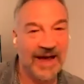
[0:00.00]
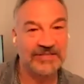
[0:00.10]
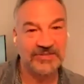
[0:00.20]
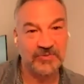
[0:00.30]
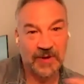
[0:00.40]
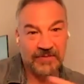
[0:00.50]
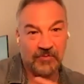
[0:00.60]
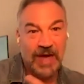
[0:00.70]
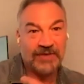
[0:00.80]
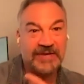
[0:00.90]
I just
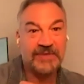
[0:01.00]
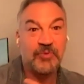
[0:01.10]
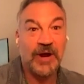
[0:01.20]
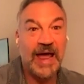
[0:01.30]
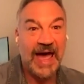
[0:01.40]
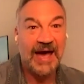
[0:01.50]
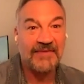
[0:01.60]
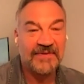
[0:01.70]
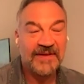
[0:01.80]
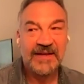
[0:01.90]
rather keep what I have.